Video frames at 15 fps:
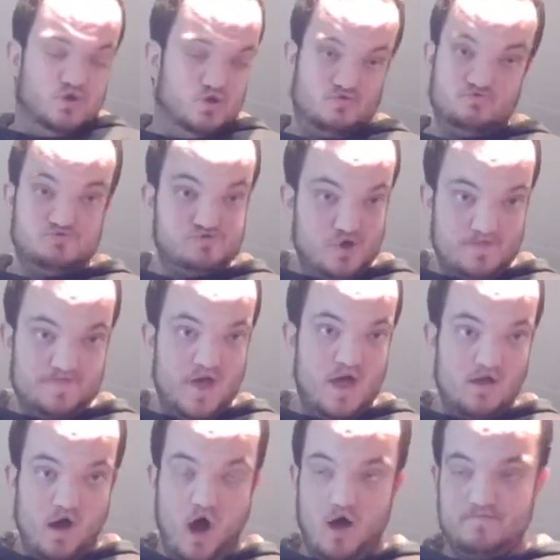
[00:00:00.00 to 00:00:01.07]
you can shut
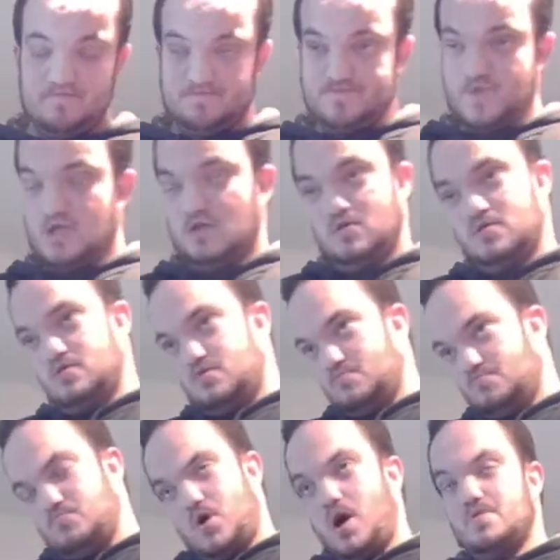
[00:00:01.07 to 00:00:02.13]
that off.
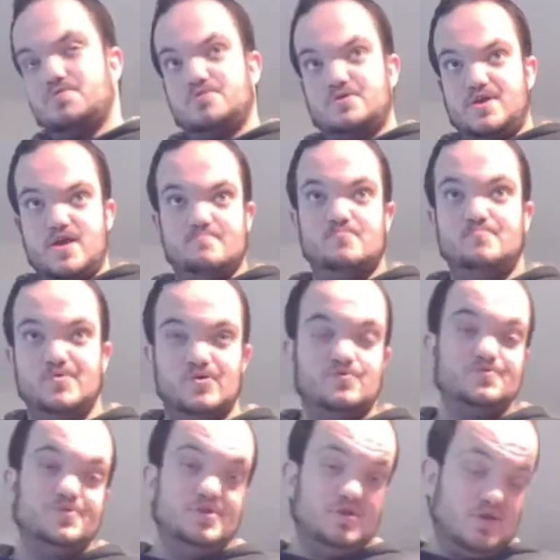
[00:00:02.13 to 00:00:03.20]
But the
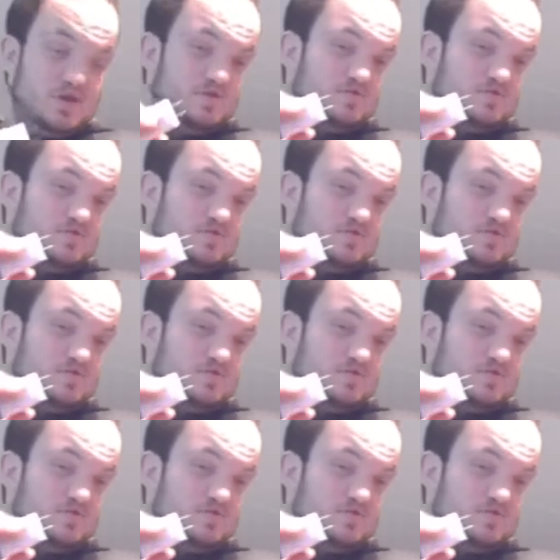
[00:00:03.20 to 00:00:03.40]
capability